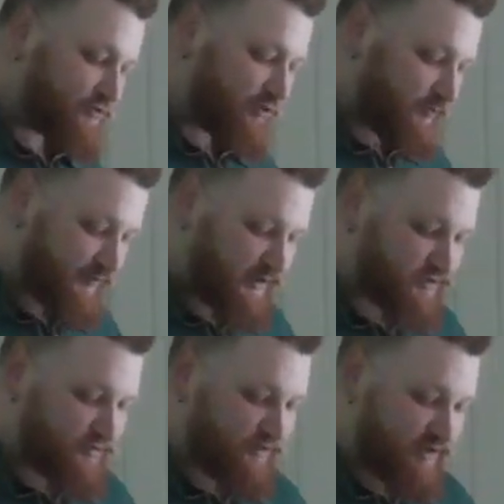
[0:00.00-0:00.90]
to
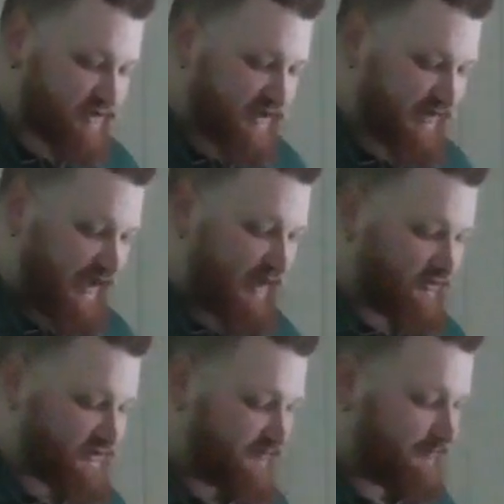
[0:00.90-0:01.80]
preach to the
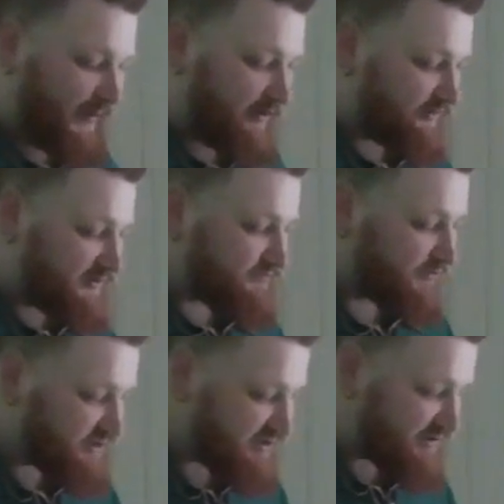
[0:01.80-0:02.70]
Gentiles the boundless
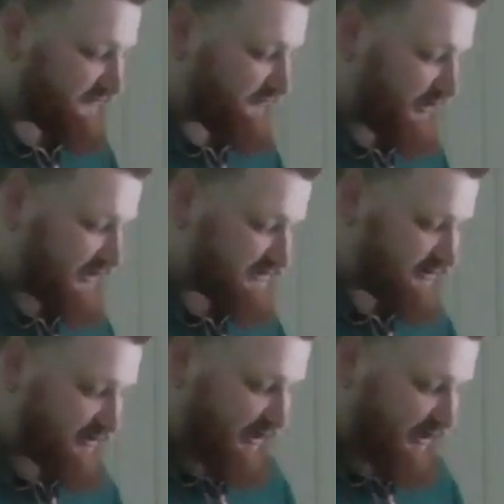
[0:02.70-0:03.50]
riches of Christ,